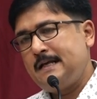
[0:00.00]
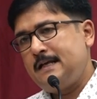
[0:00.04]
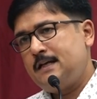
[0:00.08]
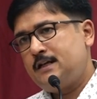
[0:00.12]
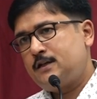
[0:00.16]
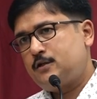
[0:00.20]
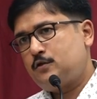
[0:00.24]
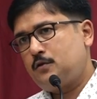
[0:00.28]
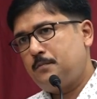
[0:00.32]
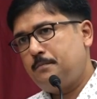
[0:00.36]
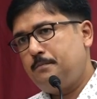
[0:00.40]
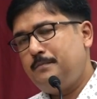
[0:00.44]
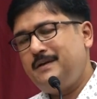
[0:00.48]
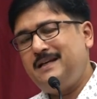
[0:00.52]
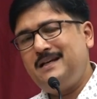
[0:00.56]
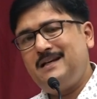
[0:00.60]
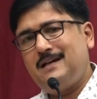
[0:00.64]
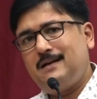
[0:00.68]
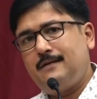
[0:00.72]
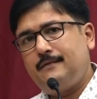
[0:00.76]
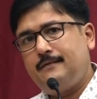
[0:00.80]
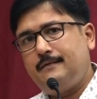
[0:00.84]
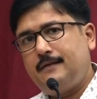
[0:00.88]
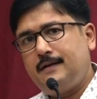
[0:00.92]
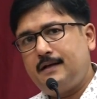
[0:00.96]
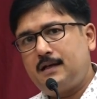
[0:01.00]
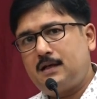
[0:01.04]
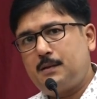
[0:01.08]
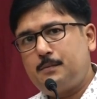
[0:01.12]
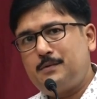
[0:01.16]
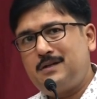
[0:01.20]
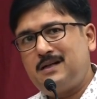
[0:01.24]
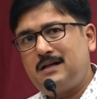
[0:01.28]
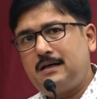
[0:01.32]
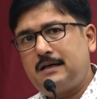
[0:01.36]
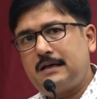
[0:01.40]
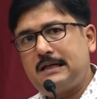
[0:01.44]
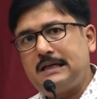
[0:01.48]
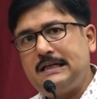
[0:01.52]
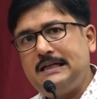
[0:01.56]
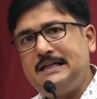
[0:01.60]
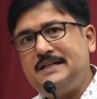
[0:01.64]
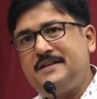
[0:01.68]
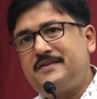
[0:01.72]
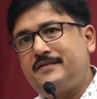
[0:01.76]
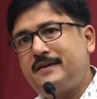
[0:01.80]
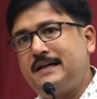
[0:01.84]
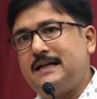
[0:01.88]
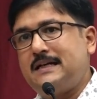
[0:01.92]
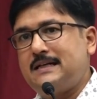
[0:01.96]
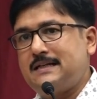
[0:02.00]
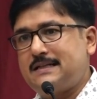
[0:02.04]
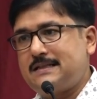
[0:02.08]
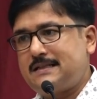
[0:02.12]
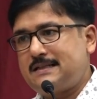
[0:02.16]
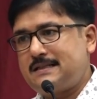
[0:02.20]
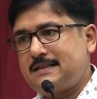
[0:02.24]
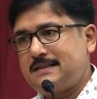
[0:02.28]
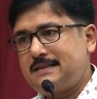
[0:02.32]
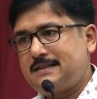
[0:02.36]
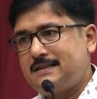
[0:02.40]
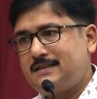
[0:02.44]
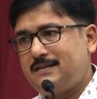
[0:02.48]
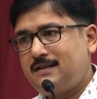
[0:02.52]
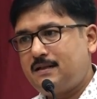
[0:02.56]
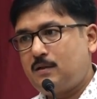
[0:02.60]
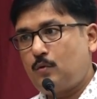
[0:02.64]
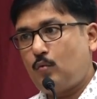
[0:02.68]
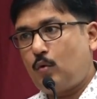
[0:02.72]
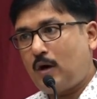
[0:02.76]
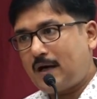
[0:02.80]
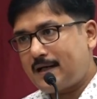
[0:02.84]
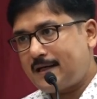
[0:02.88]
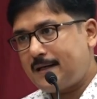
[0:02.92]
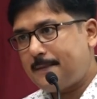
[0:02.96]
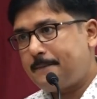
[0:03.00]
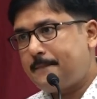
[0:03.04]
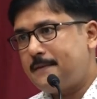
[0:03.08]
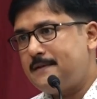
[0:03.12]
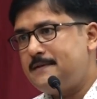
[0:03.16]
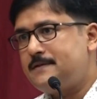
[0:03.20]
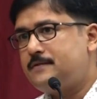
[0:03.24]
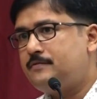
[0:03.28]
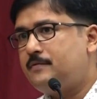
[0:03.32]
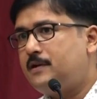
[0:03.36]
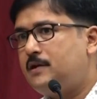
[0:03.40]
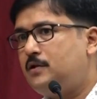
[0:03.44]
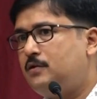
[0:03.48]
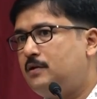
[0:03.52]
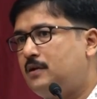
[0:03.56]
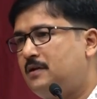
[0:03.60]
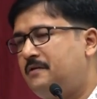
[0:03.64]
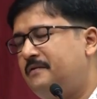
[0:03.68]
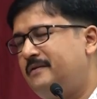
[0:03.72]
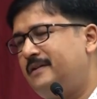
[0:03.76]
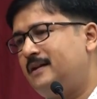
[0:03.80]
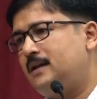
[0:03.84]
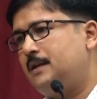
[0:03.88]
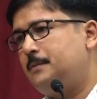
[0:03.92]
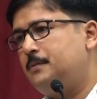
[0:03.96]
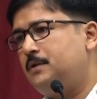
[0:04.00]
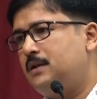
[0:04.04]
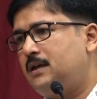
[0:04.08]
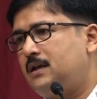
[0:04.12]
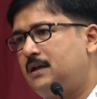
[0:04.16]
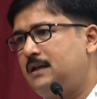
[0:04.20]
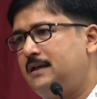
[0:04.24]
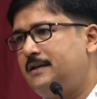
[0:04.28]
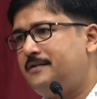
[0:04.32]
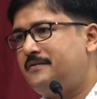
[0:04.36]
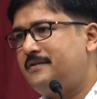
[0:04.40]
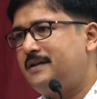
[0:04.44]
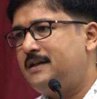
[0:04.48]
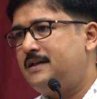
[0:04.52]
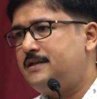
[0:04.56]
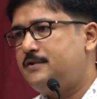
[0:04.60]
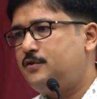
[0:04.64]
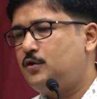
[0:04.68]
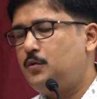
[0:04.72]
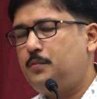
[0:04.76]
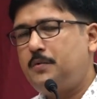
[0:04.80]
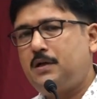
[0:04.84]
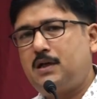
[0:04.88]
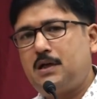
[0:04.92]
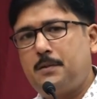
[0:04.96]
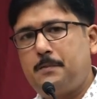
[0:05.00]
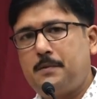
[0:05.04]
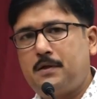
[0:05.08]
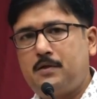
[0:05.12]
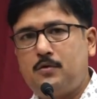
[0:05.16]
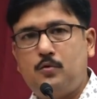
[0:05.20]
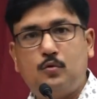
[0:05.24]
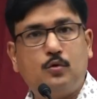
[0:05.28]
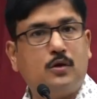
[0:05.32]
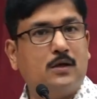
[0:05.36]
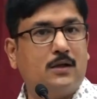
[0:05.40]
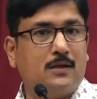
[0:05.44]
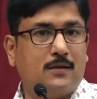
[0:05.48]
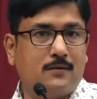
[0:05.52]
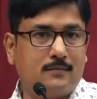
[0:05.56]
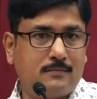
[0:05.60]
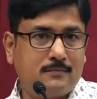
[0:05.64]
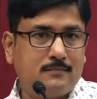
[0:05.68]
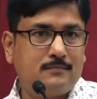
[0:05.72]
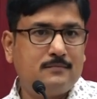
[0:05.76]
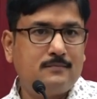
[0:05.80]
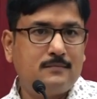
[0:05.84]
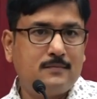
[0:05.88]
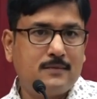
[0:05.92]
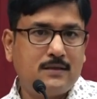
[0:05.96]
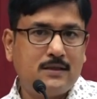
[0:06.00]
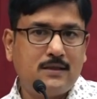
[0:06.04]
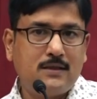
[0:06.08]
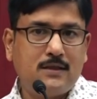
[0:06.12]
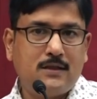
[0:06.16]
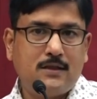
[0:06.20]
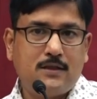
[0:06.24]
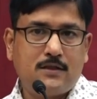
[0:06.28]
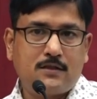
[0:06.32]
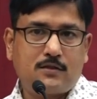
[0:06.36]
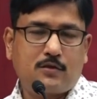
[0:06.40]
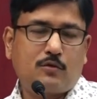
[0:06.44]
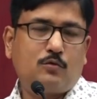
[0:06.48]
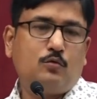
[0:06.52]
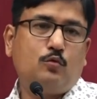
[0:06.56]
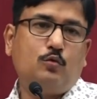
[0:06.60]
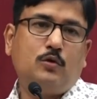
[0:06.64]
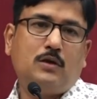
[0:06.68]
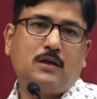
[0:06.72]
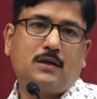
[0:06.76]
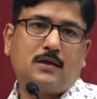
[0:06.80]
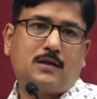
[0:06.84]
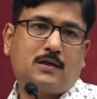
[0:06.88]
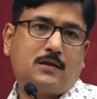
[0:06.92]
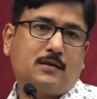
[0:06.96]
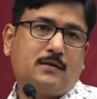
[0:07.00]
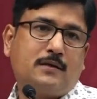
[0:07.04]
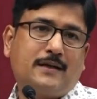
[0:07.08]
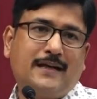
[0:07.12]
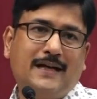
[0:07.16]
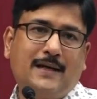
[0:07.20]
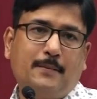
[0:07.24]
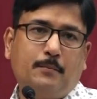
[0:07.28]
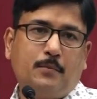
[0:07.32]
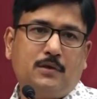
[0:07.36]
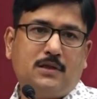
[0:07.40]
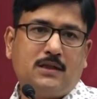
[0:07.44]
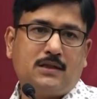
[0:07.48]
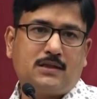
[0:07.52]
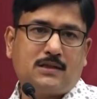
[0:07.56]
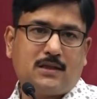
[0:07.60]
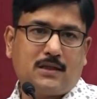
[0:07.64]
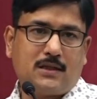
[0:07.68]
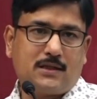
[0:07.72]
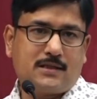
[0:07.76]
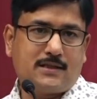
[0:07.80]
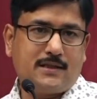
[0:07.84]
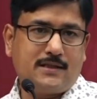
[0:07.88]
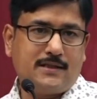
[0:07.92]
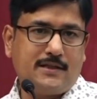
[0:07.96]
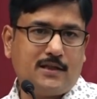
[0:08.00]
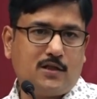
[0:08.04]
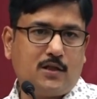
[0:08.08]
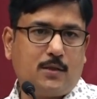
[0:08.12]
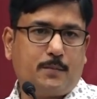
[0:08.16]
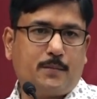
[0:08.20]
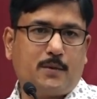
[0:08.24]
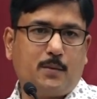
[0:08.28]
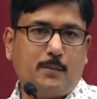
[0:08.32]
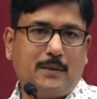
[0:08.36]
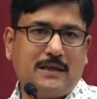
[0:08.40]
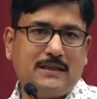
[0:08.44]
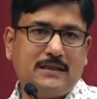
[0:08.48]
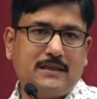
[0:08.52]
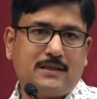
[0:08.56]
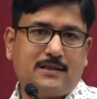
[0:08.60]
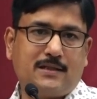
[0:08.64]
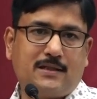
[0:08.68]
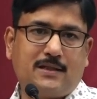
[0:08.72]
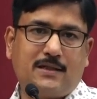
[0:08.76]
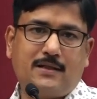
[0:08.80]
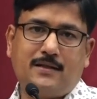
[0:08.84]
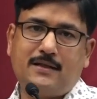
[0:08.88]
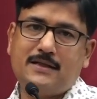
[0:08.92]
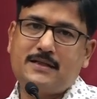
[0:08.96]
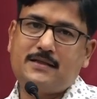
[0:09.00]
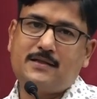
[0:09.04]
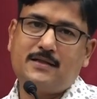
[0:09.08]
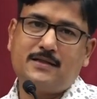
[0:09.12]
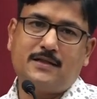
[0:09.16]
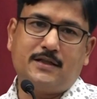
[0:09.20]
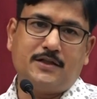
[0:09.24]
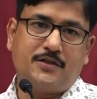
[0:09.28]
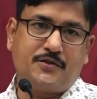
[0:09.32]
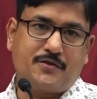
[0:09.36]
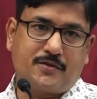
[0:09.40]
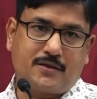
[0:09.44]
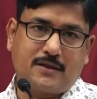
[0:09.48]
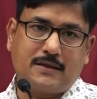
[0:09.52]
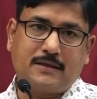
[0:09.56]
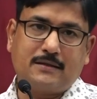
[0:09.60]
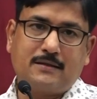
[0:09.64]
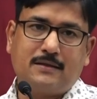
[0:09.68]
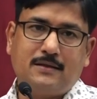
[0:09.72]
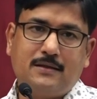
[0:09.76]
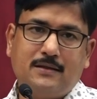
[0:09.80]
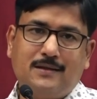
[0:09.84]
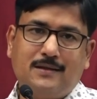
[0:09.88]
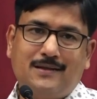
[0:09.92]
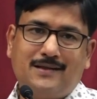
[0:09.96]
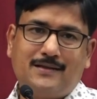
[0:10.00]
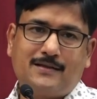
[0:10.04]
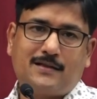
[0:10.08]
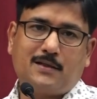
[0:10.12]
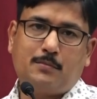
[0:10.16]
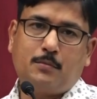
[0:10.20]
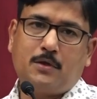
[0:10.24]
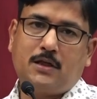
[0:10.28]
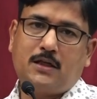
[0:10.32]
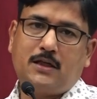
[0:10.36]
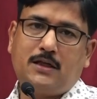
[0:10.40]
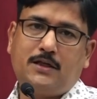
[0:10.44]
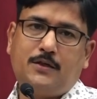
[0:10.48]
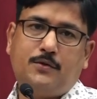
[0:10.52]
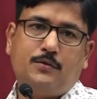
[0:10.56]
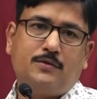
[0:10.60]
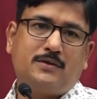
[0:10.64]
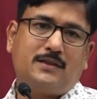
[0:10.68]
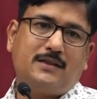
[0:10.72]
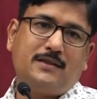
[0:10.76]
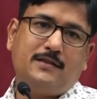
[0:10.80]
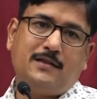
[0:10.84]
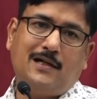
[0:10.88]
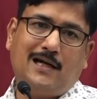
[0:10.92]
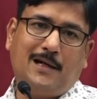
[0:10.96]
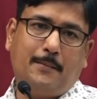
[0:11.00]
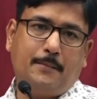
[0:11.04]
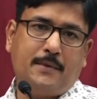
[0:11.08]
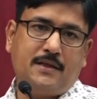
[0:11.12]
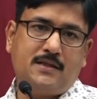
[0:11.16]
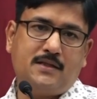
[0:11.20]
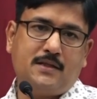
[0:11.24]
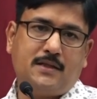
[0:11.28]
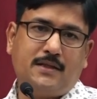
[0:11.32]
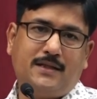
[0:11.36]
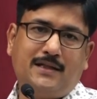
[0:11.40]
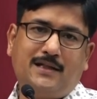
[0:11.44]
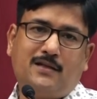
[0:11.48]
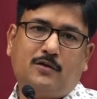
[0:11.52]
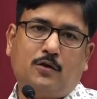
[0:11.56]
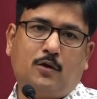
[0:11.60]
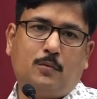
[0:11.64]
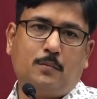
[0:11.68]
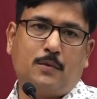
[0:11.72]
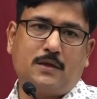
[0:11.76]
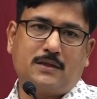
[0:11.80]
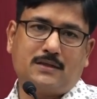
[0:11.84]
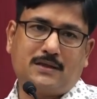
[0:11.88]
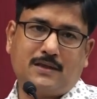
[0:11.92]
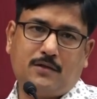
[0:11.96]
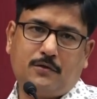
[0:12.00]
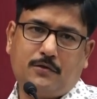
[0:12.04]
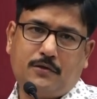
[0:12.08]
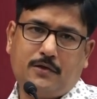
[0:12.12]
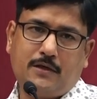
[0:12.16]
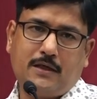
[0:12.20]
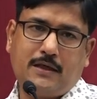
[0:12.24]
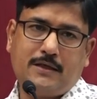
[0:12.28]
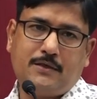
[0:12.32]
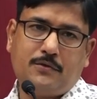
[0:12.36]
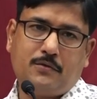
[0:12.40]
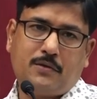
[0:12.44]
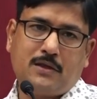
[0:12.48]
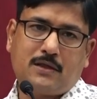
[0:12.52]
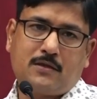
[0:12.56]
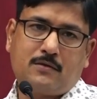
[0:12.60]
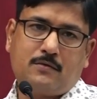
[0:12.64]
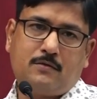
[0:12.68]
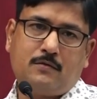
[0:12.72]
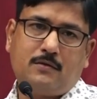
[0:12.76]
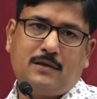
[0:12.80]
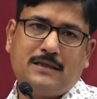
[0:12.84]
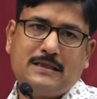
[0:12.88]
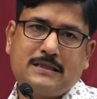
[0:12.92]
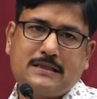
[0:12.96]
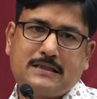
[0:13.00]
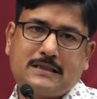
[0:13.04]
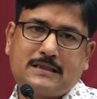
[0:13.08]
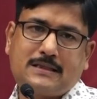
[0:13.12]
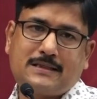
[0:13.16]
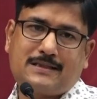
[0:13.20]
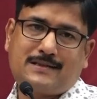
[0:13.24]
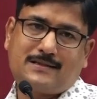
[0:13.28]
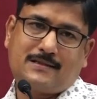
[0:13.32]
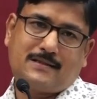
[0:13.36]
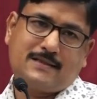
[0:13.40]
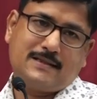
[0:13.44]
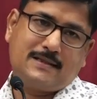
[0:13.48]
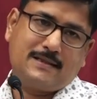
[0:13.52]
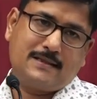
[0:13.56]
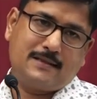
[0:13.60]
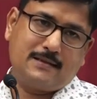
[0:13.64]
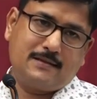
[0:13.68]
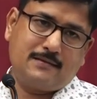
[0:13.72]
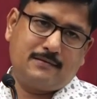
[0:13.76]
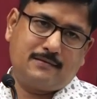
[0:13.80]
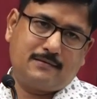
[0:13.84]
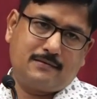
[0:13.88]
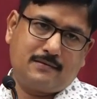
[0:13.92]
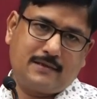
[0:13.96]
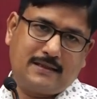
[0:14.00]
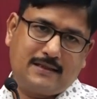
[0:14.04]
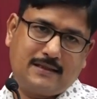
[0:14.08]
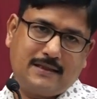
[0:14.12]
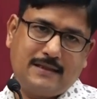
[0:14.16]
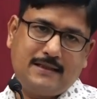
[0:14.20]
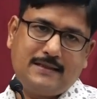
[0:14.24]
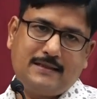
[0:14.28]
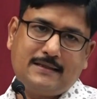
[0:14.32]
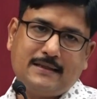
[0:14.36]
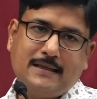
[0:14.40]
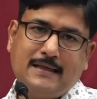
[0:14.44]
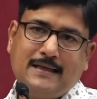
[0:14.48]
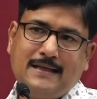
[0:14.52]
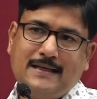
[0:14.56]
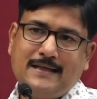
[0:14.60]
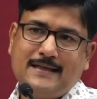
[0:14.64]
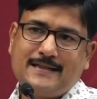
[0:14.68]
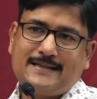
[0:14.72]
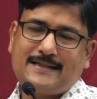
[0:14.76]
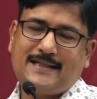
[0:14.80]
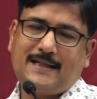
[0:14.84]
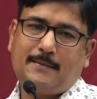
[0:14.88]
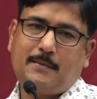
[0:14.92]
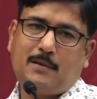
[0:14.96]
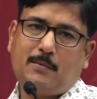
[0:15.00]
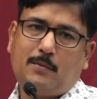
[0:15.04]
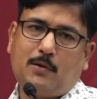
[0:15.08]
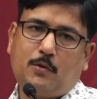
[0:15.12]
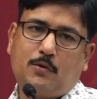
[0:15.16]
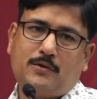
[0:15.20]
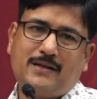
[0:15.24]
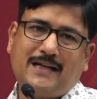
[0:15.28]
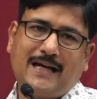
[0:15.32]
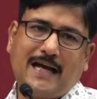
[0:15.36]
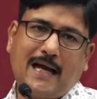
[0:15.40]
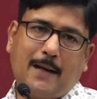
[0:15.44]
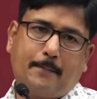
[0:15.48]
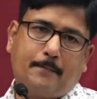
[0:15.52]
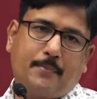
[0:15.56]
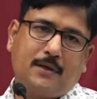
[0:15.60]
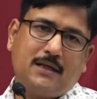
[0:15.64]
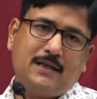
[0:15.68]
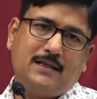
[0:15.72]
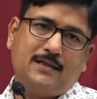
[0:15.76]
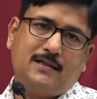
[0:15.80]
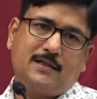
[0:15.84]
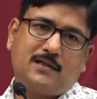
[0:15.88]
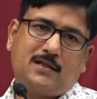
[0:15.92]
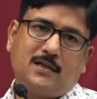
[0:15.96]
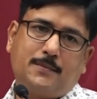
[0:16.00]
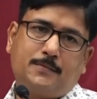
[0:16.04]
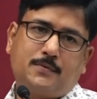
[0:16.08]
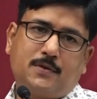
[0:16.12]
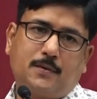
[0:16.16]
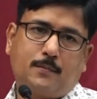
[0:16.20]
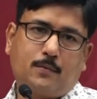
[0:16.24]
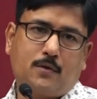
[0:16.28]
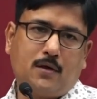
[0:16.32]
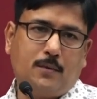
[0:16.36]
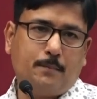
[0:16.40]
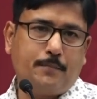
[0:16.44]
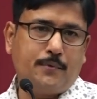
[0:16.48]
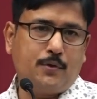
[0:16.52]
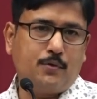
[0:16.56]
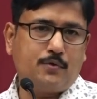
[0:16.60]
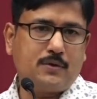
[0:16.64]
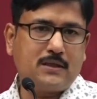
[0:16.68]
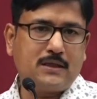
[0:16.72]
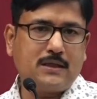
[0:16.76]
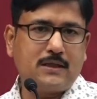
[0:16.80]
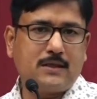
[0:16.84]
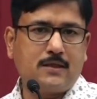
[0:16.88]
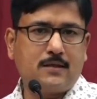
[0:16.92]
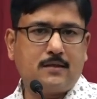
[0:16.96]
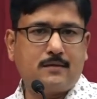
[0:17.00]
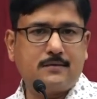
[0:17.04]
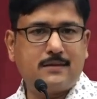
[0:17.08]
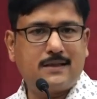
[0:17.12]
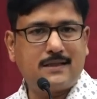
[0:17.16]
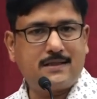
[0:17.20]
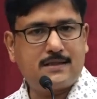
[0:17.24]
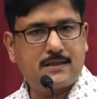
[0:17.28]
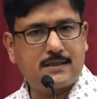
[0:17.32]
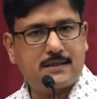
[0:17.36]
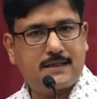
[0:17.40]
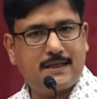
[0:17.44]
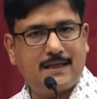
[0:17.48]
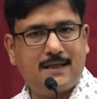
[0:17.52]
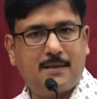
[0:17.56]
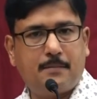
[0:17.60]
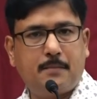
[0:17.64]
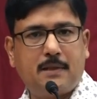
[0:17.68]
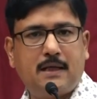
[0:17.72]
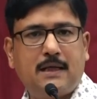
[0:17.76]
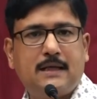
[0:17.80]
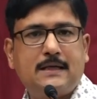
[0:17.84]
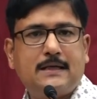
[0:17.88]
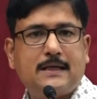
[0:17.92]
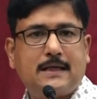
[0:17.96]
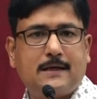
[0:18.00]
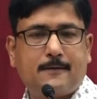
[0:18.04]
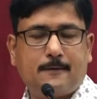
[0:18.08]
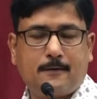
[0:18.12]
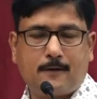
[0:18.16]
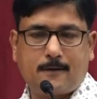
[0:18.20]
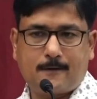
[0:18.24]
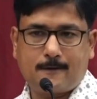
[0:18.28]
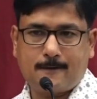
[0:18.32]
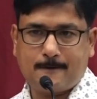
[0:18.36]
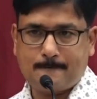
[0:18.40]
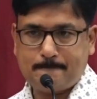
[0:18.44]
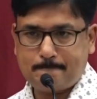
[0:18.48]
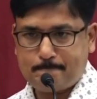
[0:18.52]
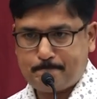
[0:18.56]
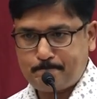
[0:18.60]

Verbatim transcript: So be aware of the early trends. And what happens when you are aware of the early trends? You become a Google. So Google came with the search engine optimization and rest is history. Similarly, you see the Amazon e-commerce, and you can go and think same about the Apple in the terms of computing or the entertainment or the